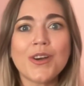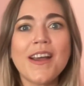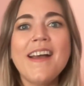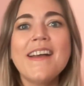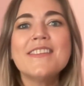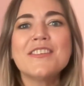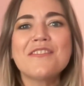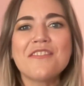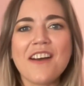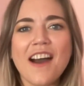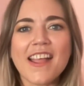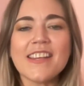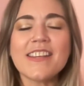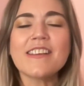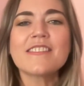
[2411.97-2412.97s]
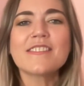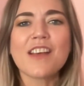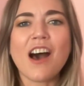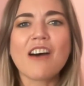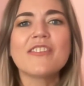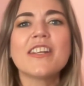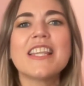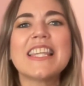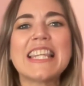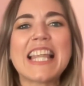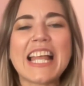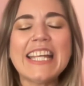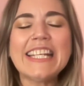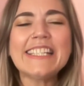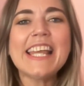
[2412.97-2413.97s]
divine sovereign
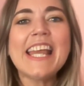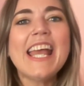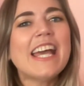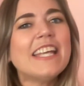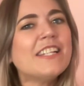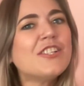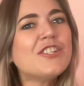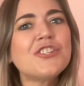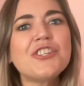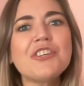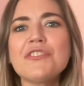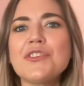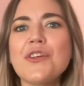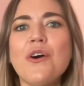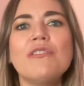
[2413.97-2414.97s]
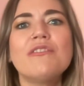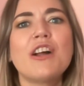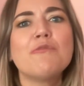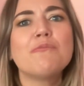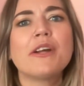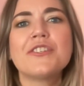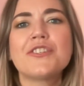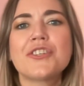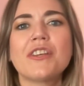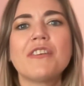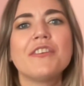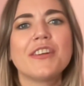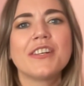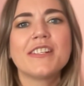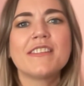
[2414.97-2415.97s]
light, and it shifts the whole vibration of
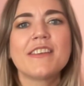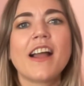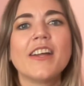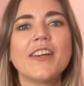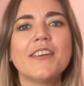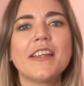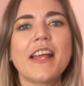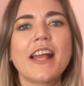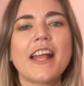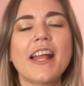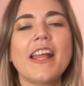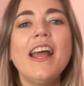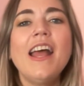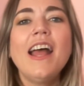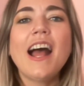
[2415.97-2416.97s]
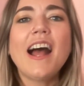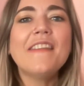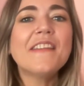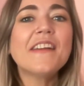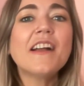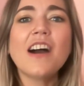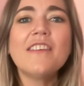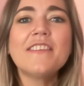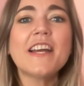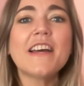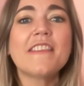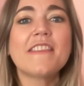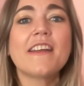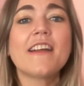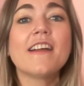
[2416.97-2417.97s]
your entire day. And the caveat
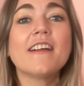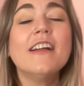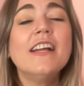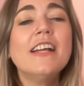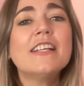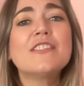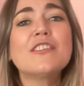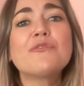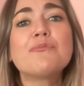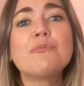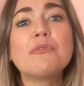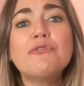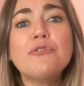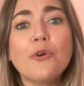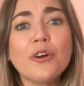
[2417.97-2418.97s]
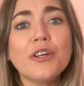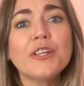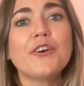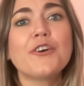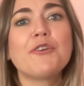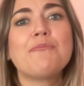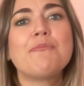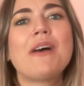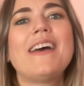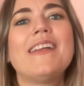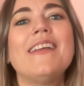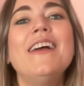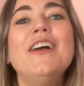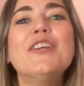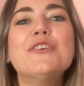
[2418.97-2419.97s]
there is, if before you go to bed,
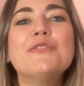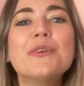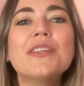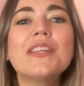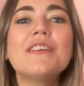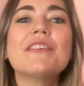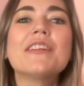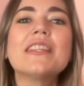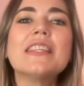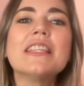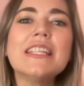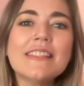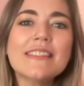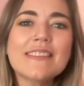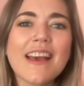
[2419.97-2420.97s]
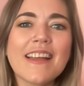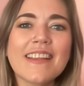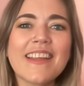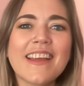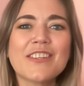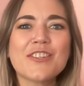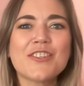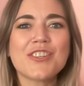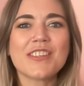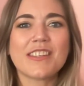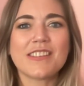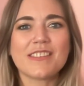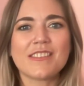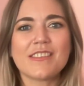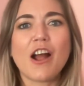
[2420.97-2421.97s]
you really release any energy that
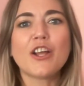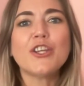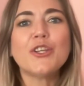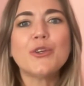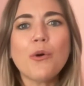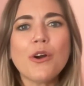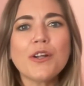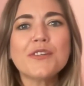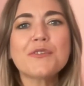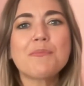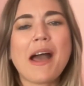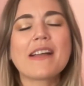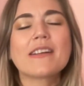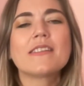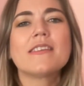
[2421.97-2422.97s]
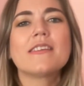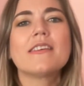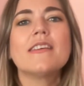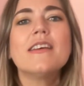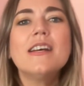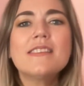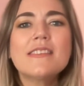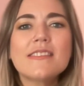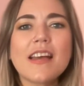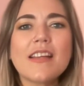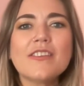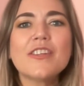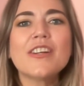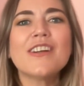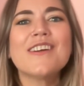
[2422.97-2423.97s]
is not yours back to
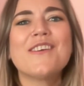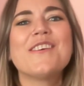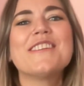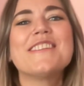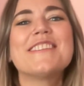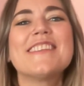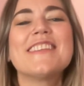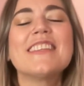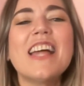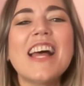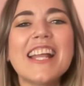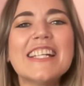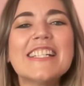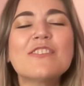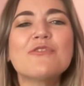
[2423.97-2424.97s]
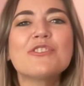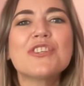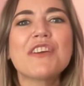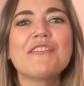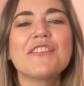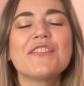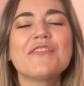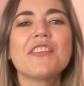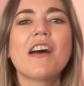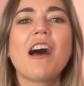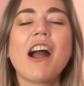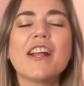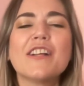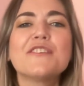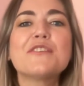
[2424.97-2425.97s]
sender or to the light, whichever's for the
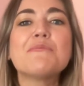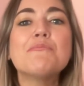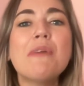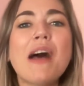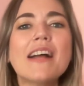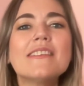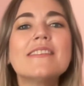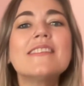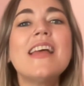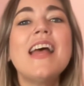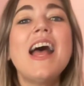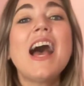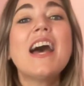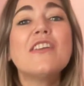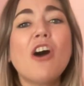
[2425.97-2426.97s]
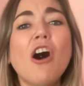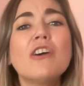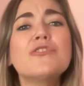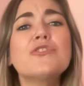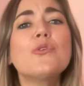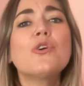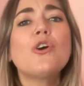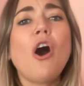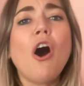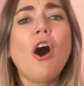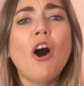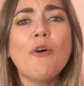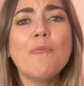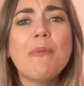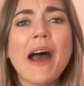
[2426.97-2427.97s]
highest and best, and also
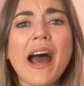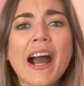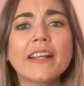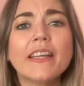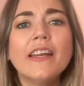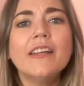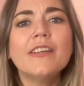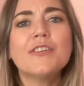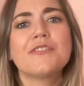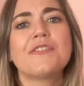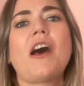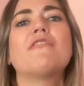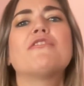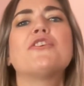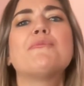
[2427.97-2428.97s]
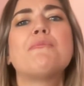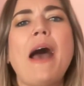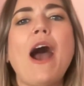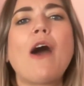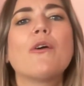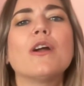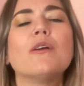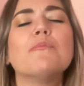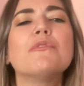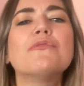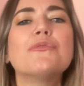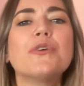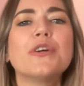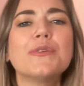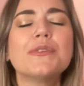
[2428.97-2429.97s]
call back your sovereign power
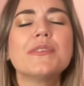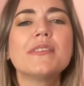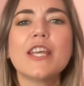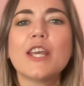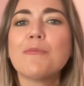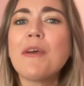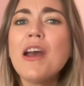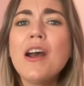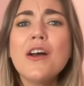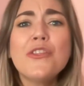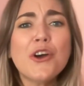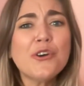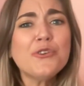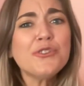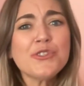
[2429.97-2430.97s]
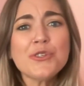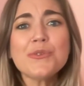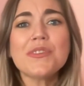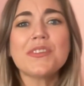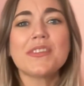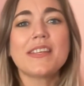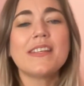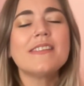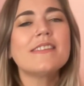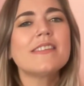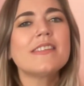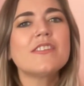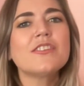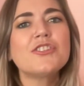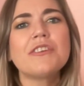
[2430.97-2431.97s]
before you sleep. Those two things
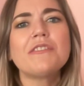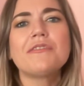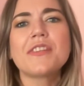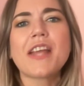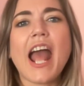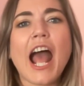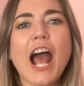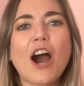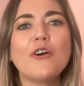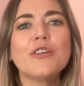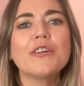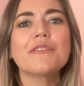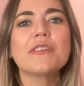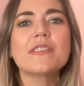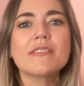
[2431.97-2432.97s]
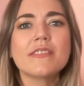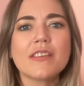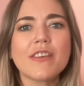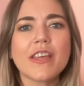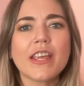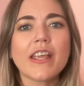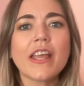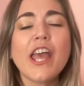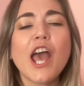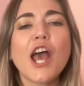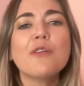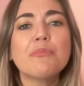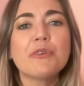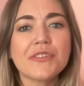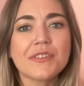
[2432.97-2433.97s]
can shift how you're receiving
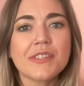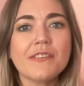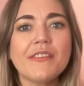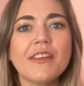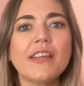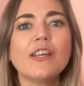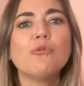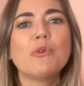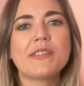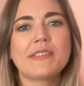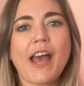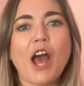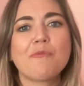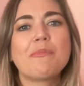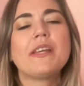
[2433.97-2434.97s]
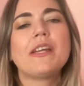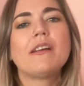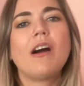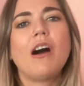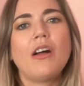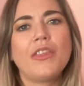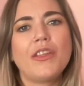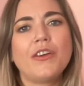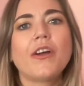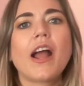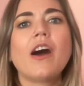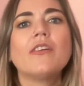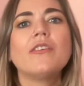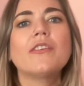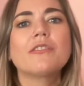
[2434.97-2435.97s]
and perceiving what's happening on the
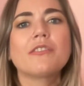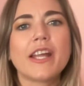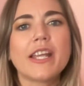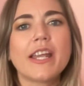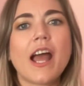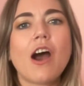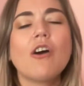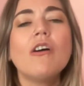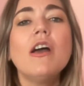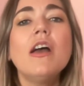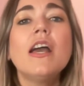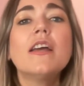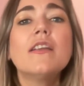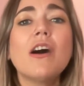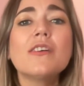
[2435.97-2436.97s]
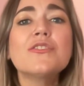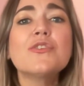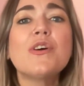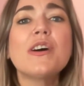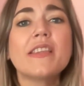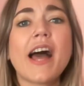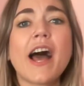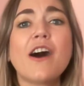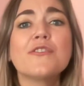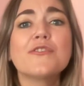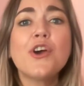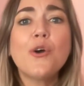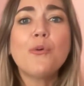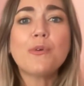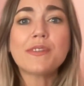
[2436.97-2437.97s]
ground right now. It also allows
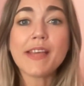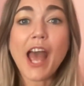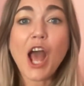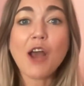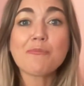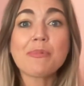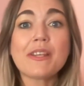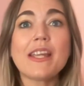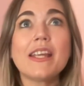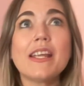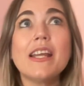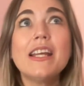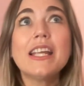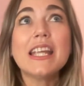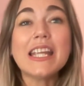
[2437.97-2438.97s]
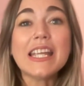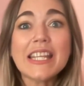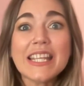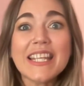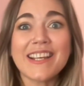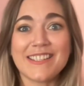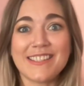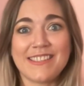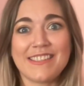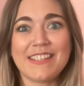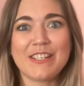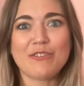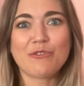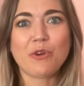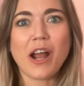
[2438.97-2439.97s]
what's happening in the
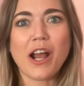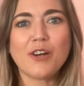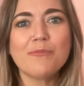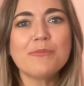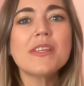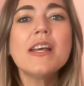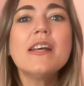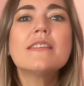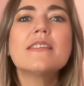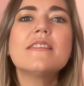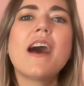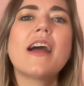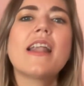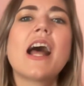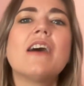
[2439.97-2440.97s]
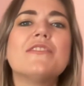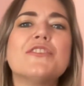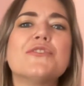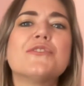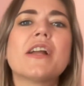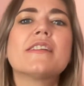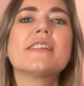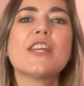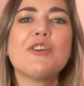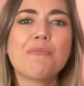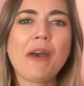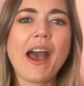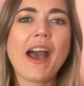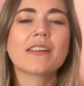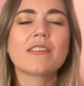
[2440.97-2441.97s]
unseen realms to not have a direct
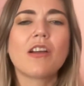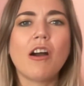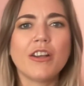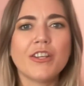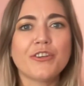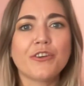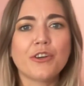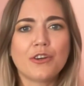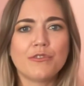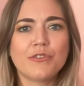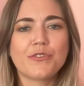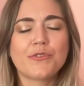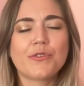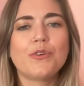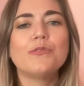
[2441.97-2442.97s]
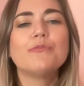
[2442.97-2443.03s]
impact on your oversoul.